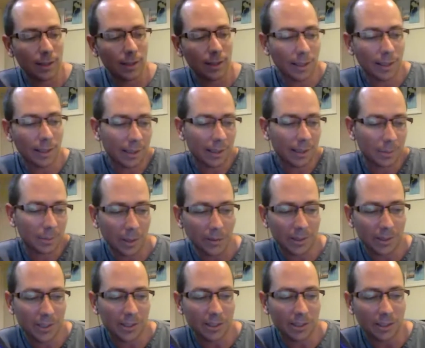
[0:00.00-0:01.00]
adult
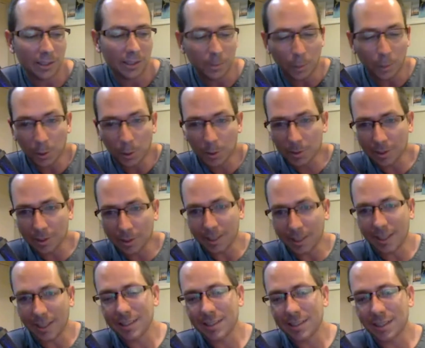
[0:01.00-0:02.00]
beverages are poured, the
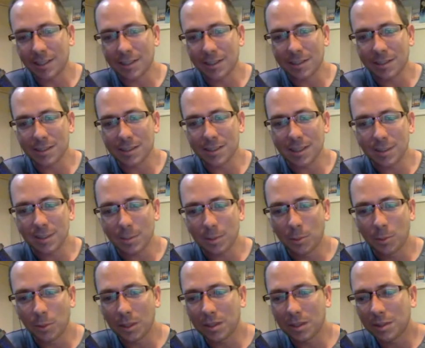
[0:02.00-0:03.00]
kids are asleep.
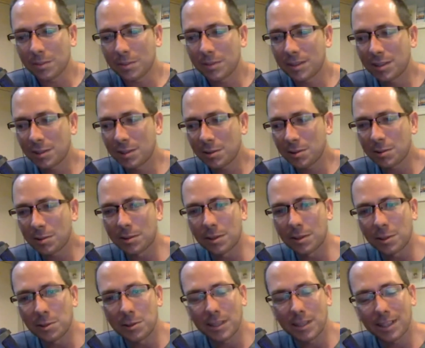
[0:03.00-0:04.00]
Welcome to
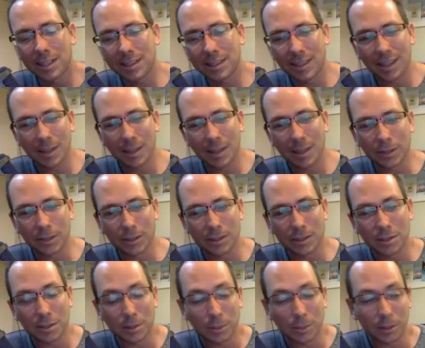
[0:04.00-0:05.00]
New Dad Gaming, a
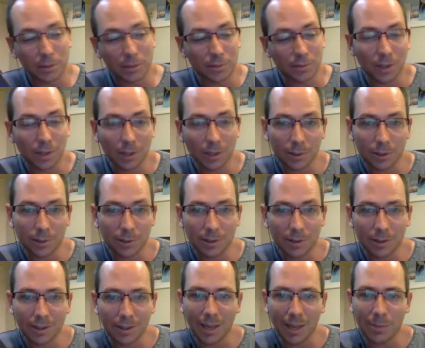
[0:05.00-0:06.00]
show about fatherhood,
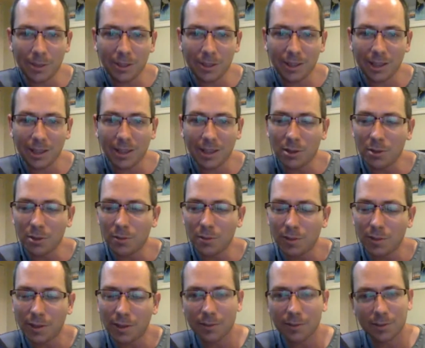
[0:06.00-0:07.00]
gaming, and new
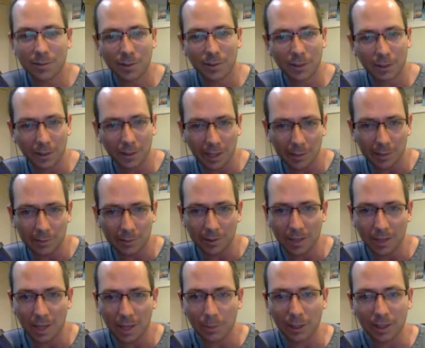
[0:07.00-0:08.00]
fathers figuring out their
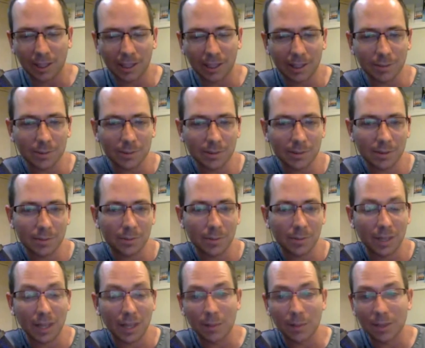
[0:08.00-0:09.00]
gaming lives. My
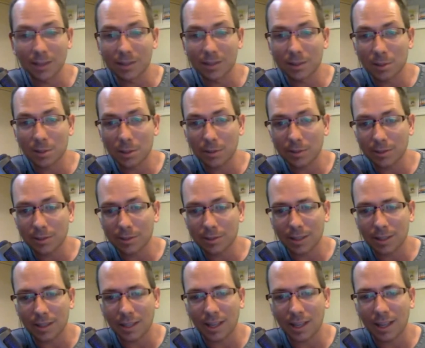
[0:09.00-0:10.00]
name is Trevor,
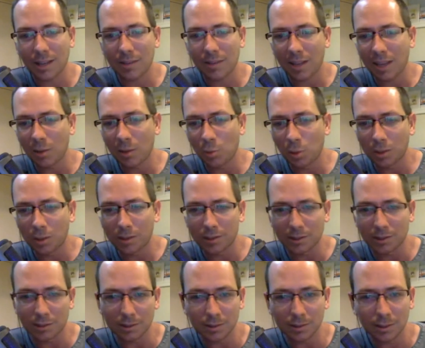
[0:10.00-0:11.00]
and I have a
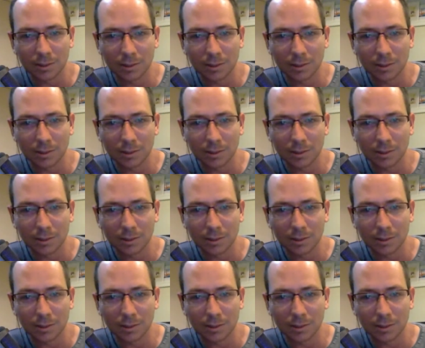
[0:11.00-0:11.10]
1-year-old.